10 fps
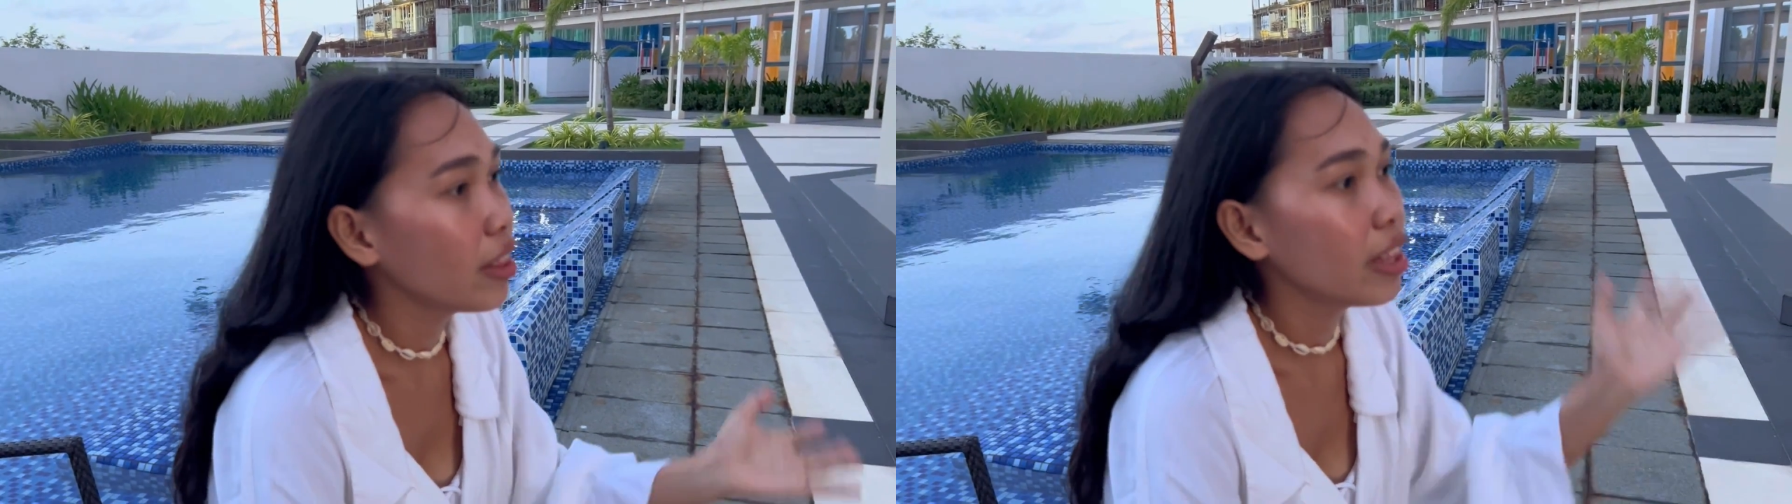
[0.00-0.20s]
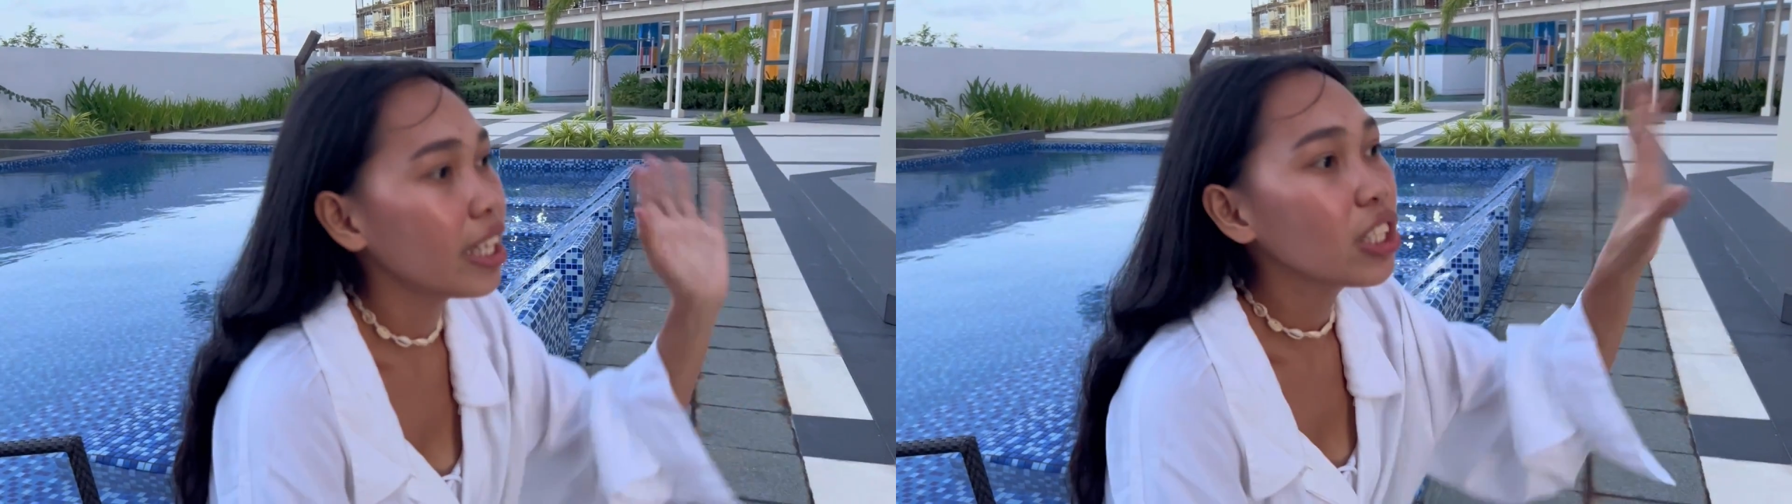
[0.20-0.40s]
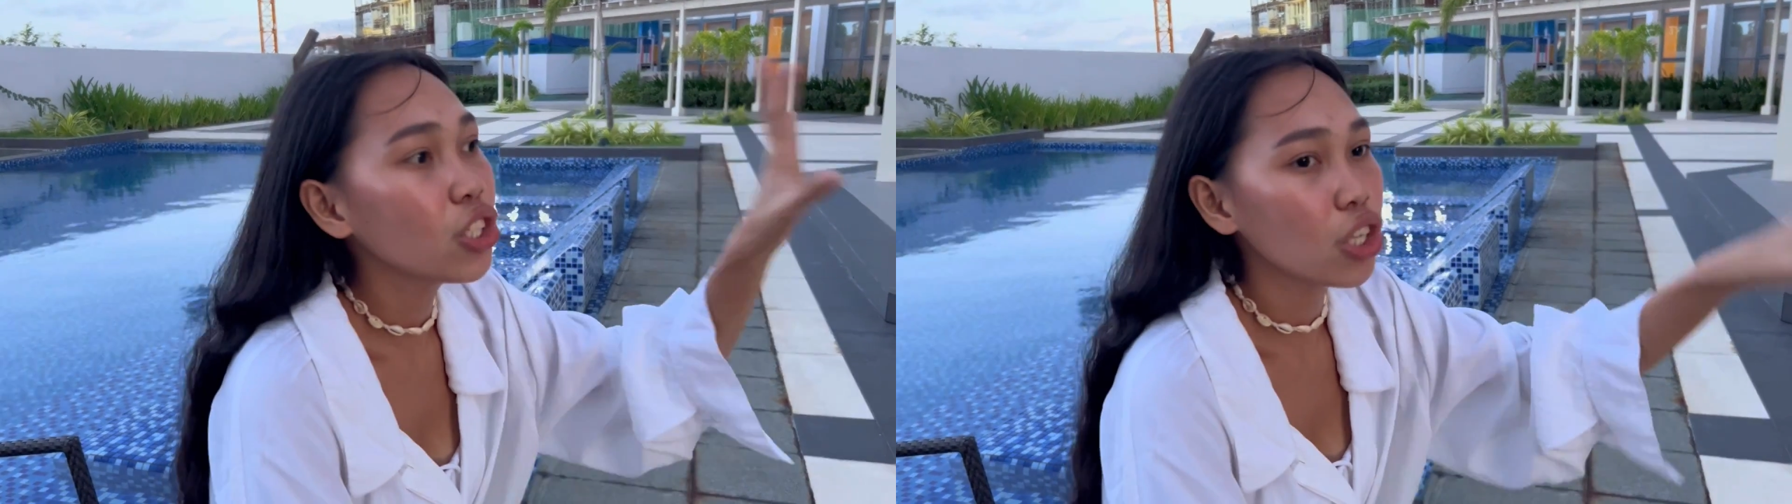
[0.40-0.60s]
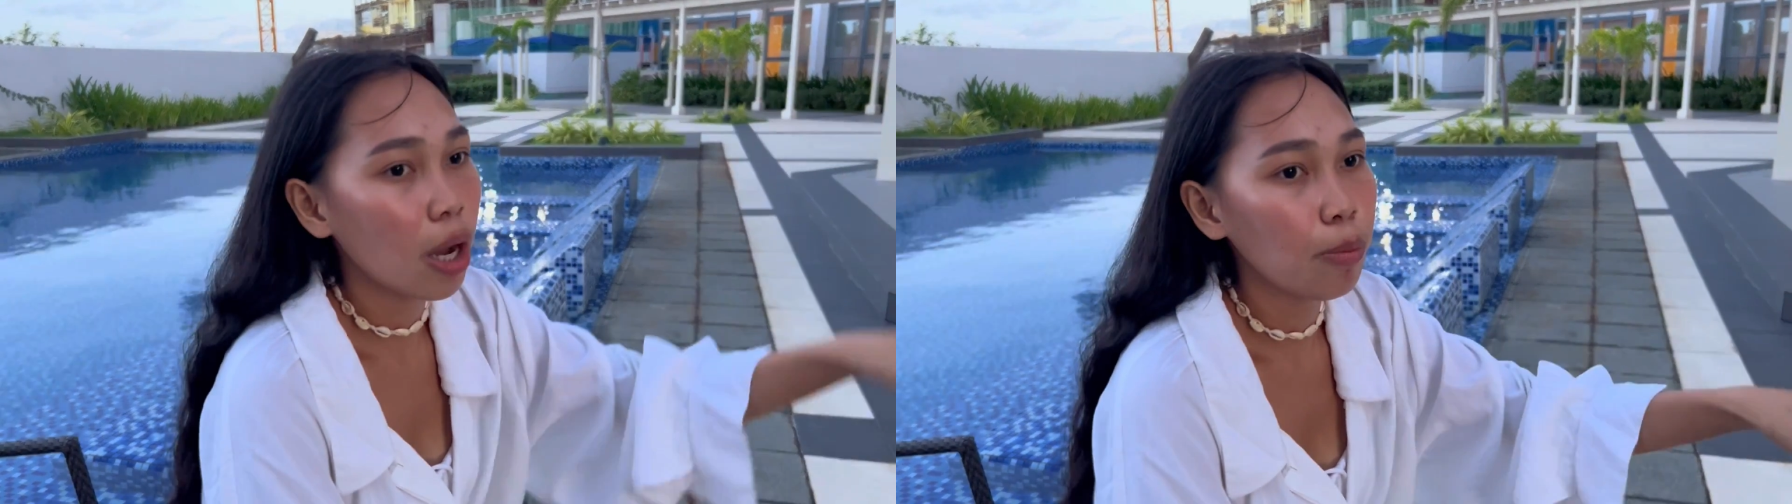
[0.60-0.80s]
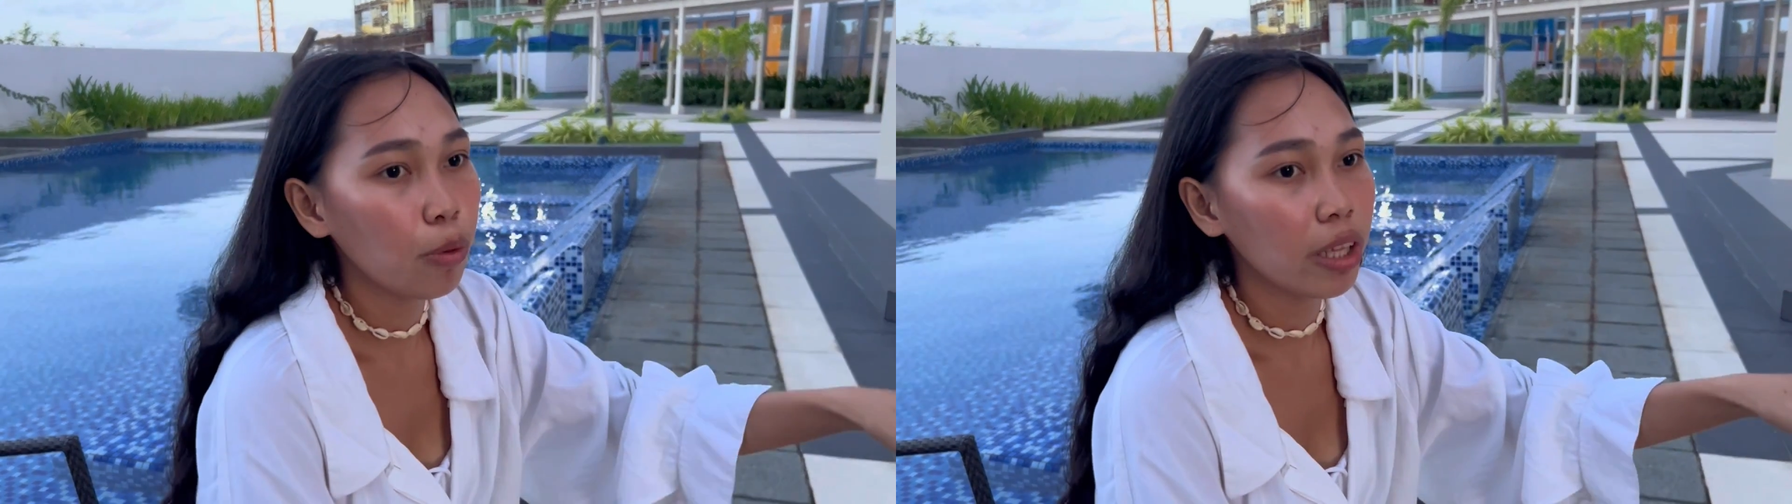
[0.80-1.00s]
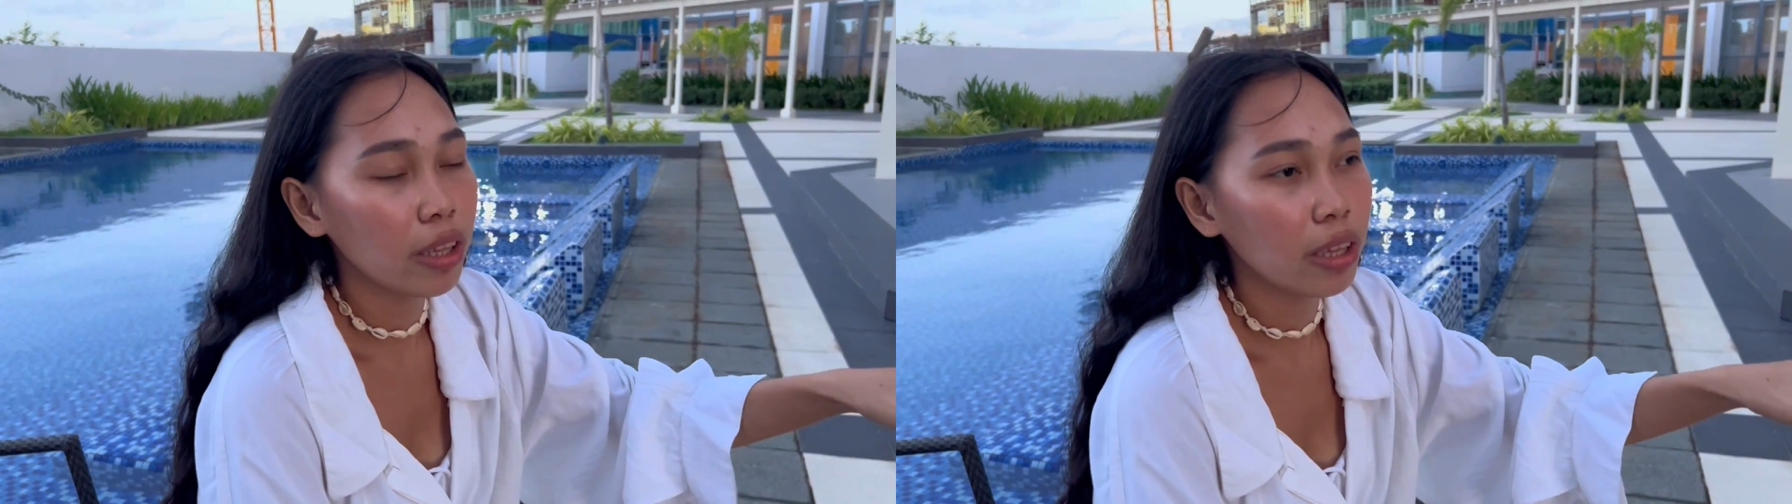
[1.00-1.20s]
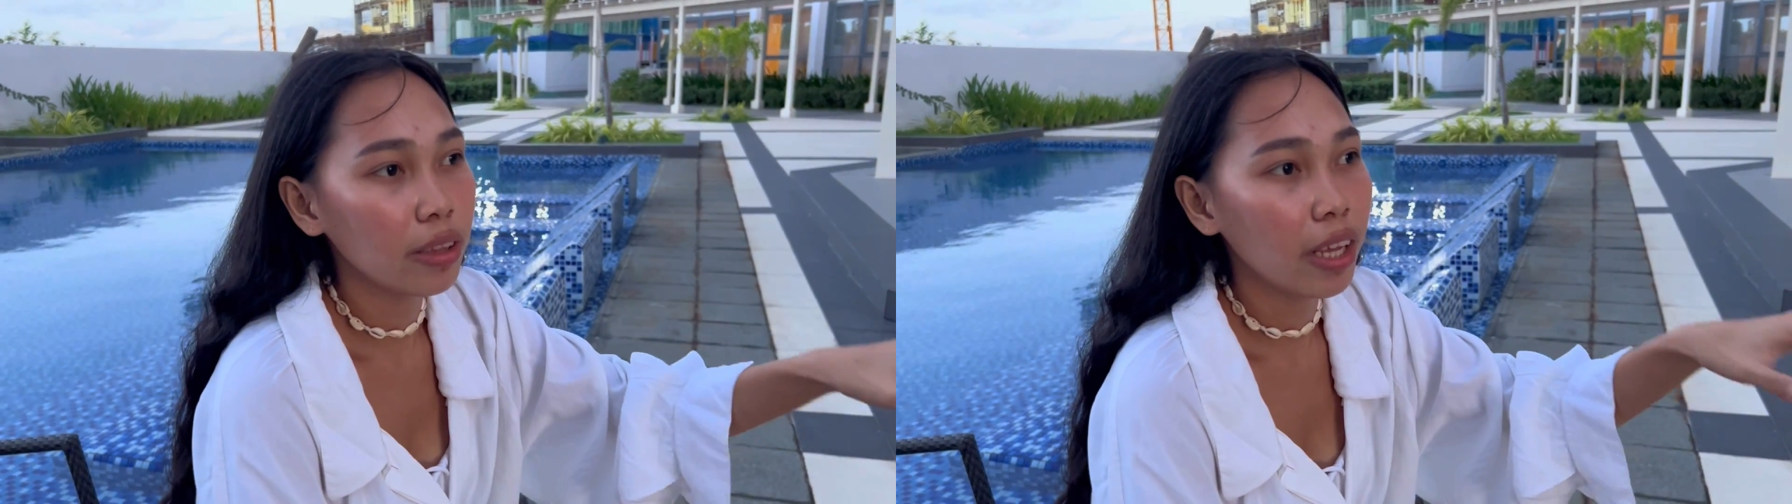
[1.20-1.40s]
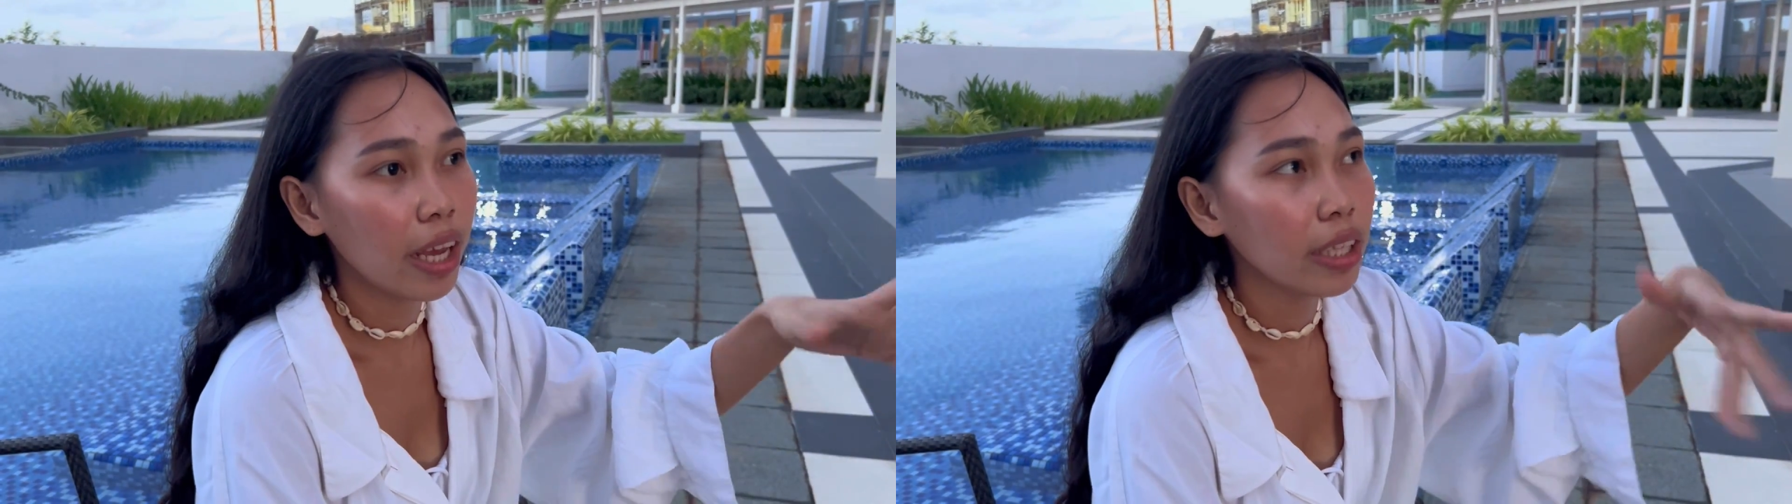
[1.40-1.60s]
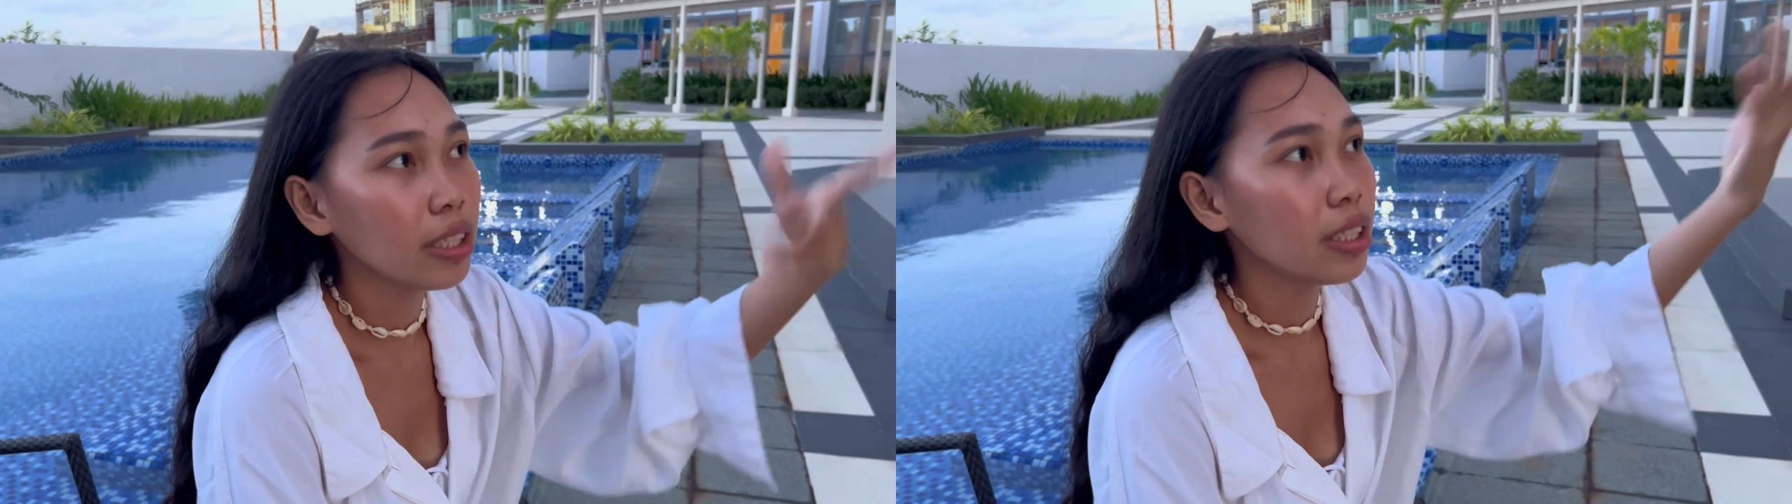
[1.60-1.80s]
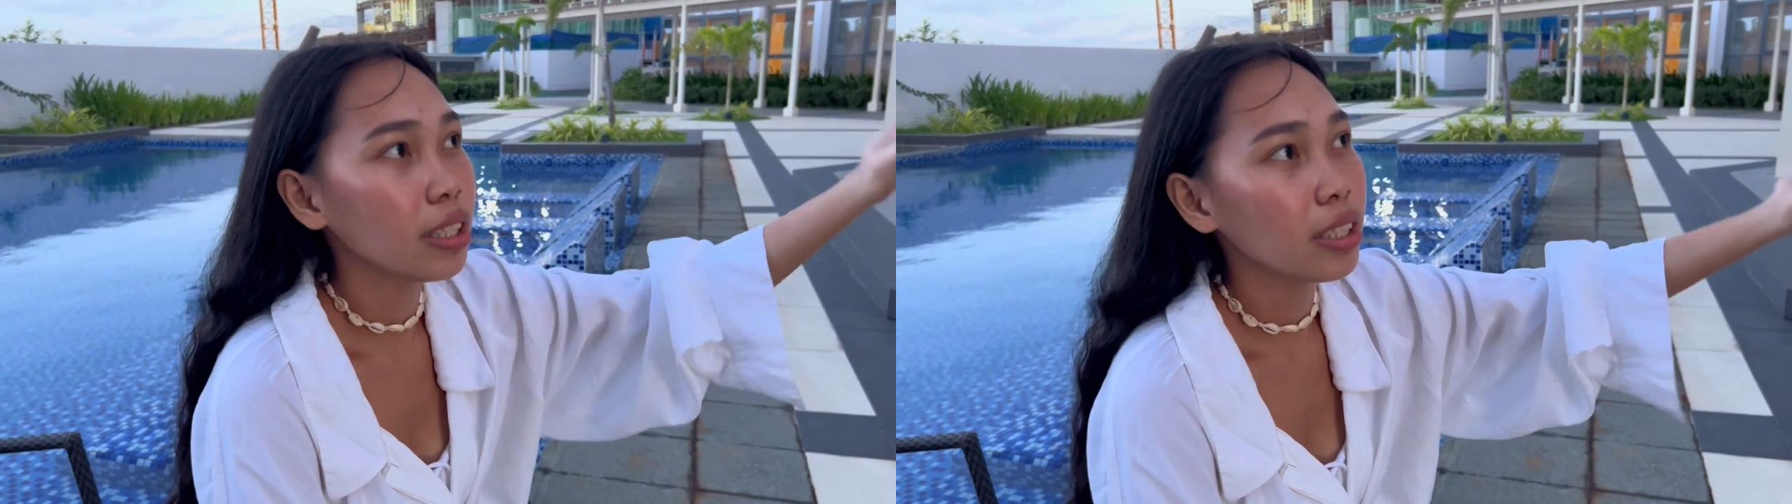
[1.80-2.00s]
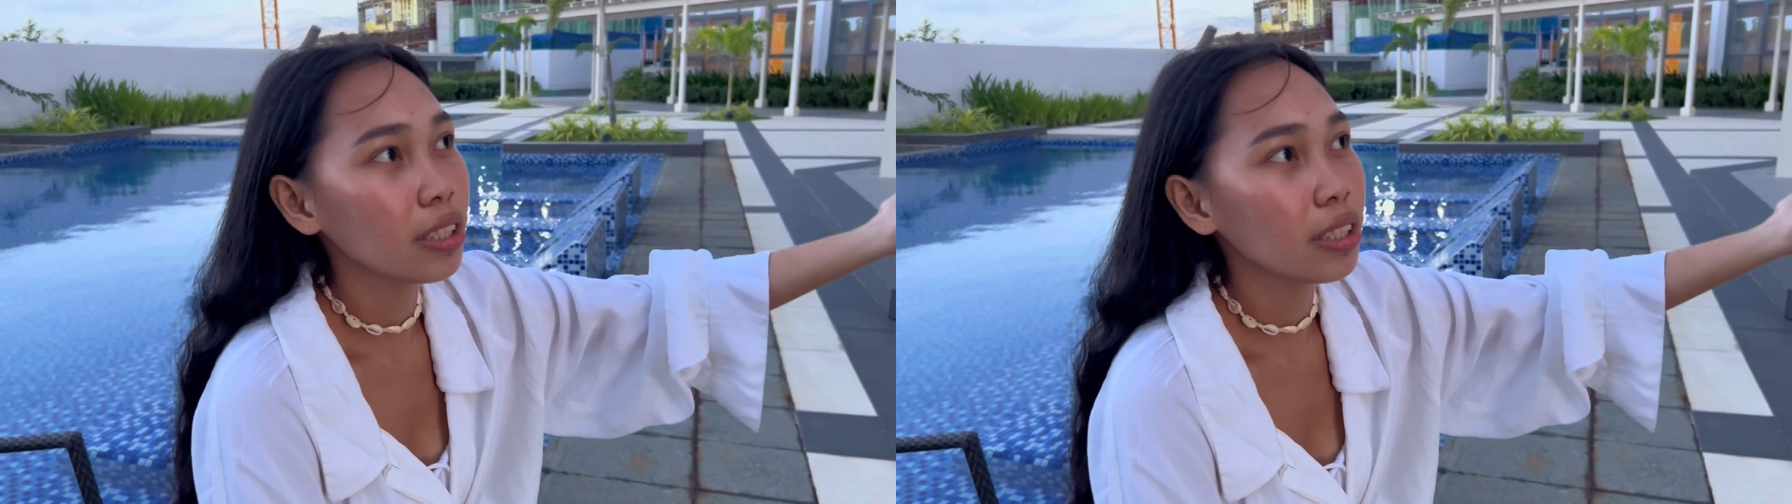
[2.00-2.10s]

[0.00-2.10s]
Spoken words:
that shop will then